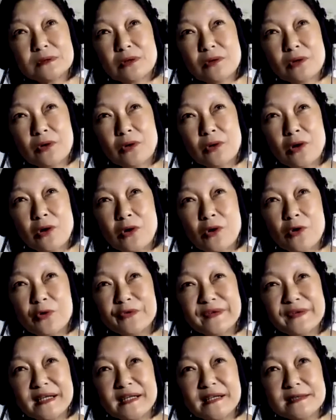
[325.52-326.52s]
all
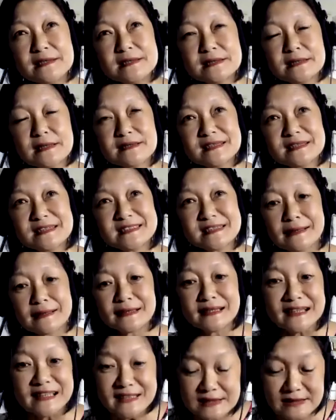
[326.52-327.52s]
these
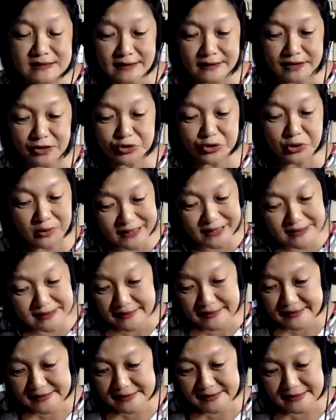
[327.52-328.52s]
stylistic
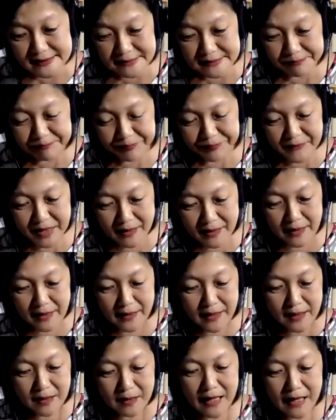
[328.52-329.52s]
choices
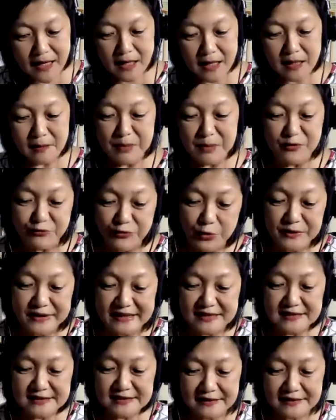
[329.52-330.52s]
uh, before they
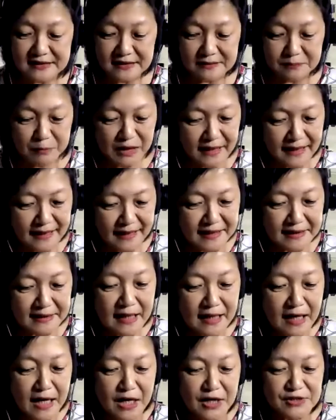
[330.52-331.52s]
started playing.
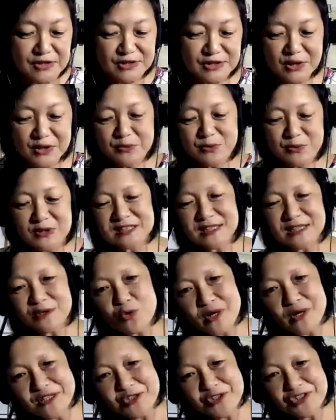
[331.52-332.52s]
So it was a
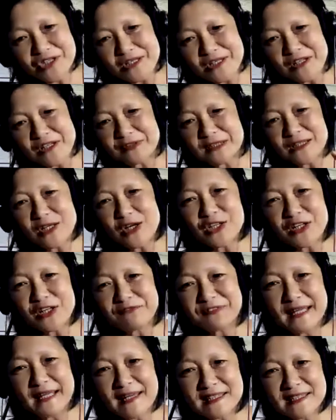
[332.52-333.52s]
question of a lot of
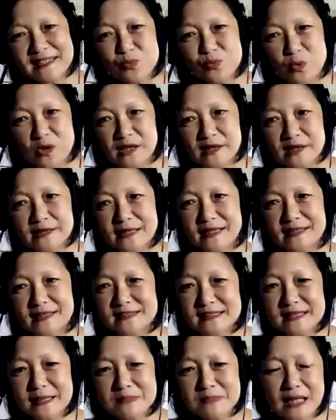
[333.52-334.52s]
guesswork, and
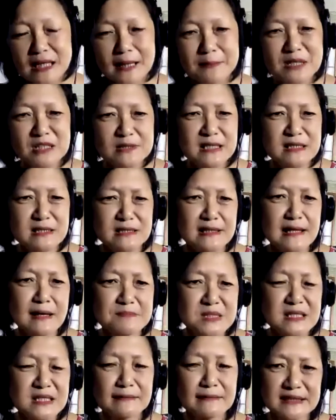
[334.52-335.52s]
sometimes it, some,
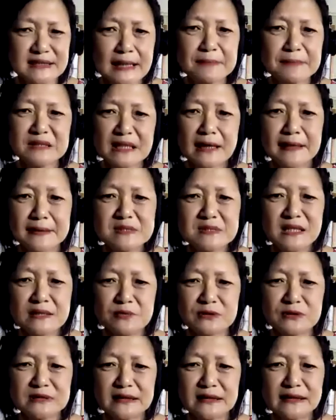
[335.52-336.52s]
sometimes it was a
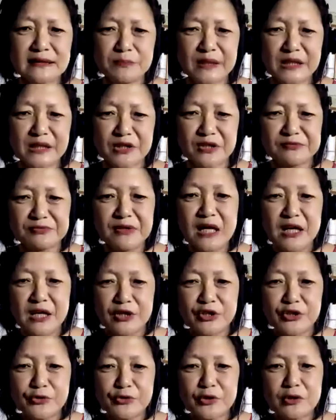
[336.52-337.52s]
little bit of you
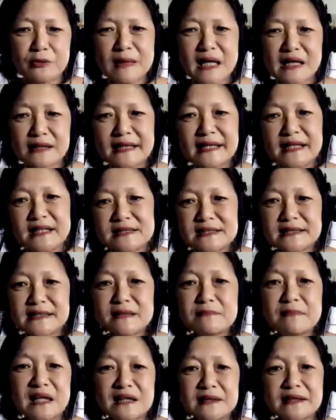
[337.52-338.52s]
know monkey see,
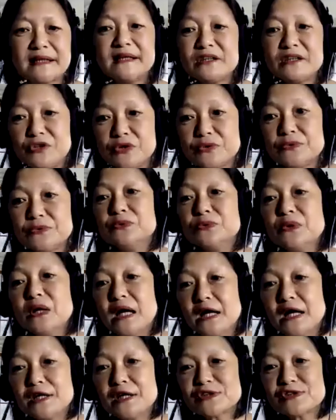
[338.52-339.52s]
monkey do,
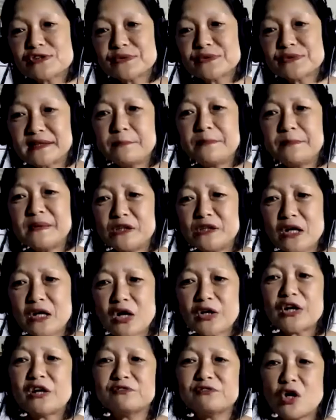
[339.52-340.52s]
so that there'd be a lot
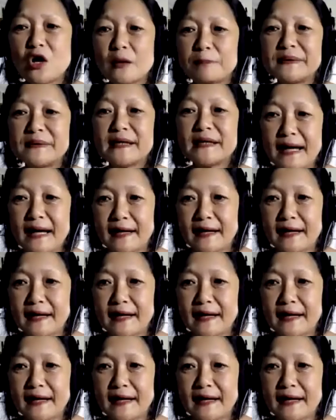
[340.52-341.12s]
of copycat